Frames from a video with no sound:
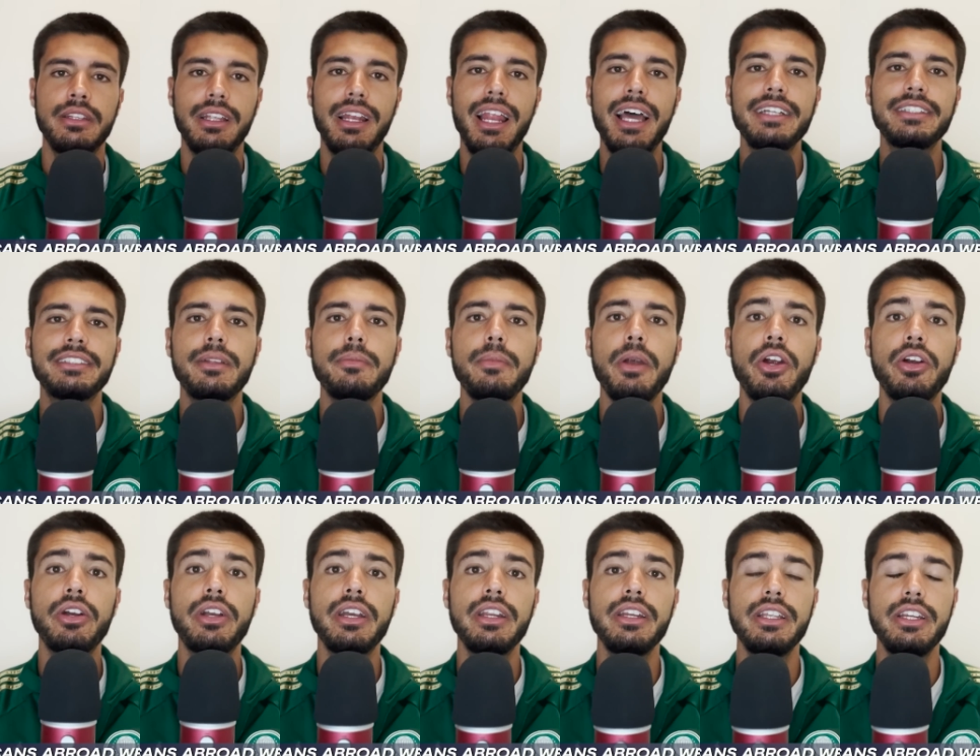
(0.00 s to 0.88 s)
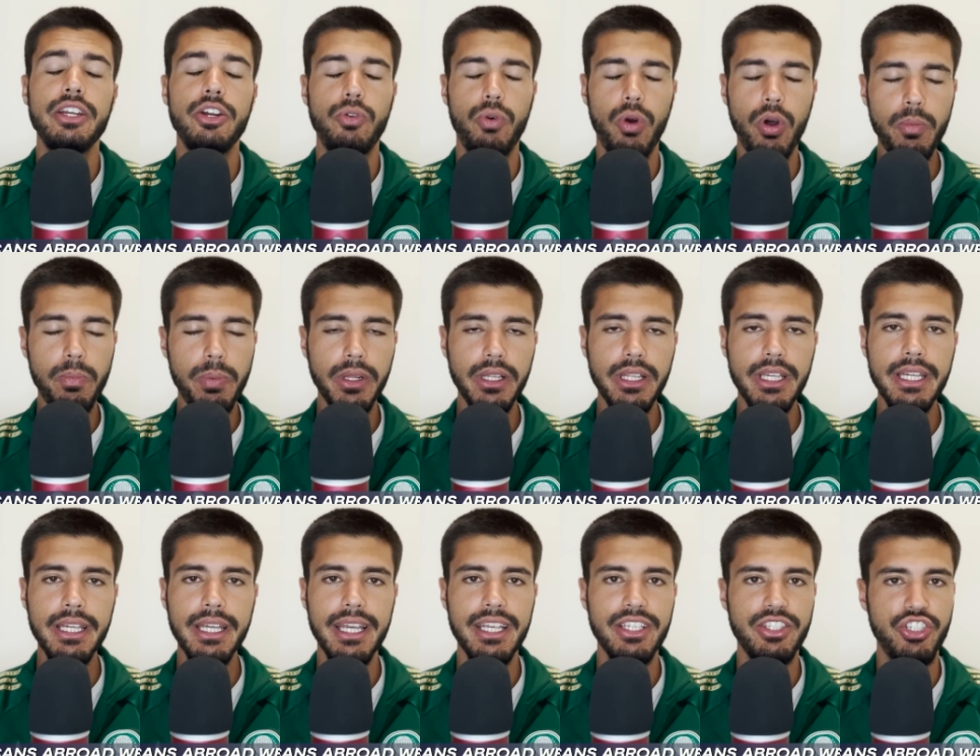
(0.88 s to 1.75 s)
The last American in Europa
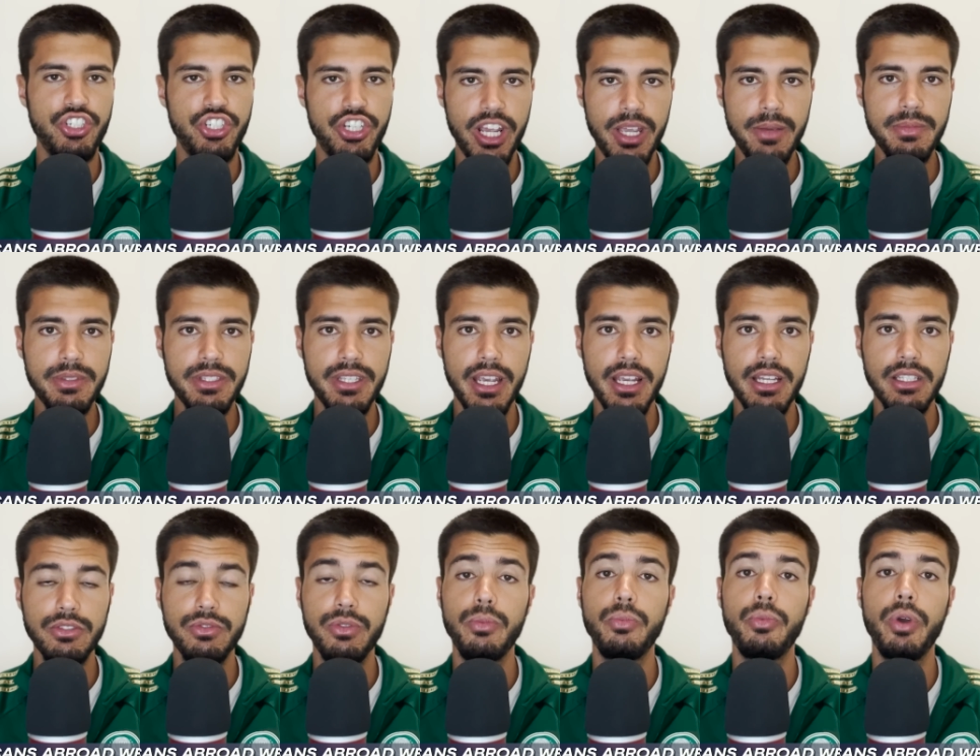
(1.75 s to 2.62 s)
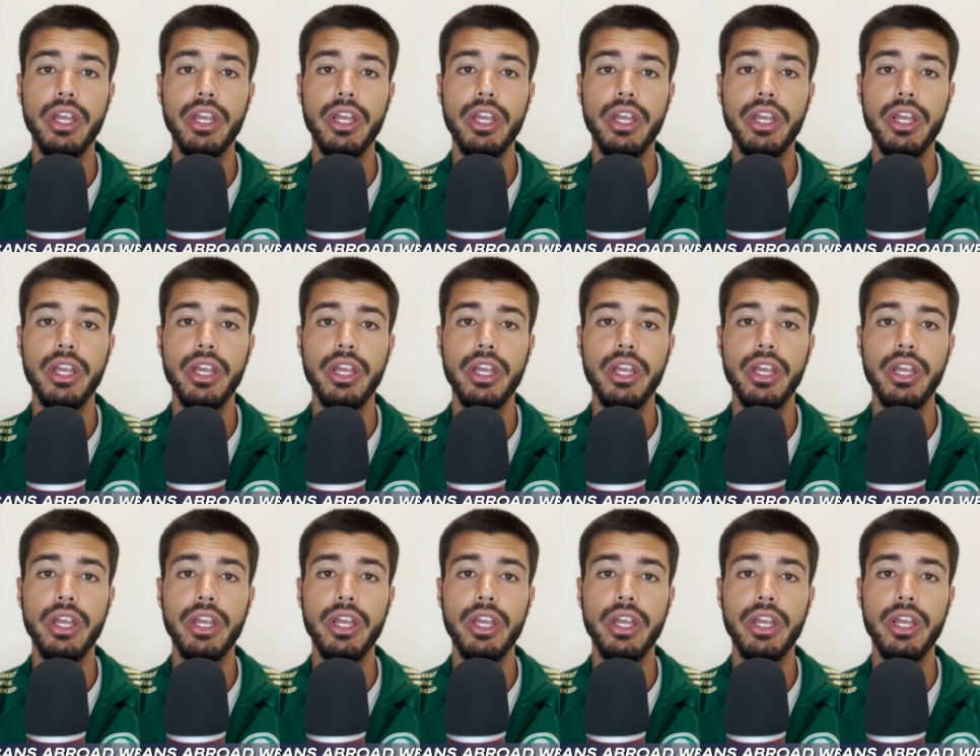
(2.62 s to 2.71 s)
League is James Sands from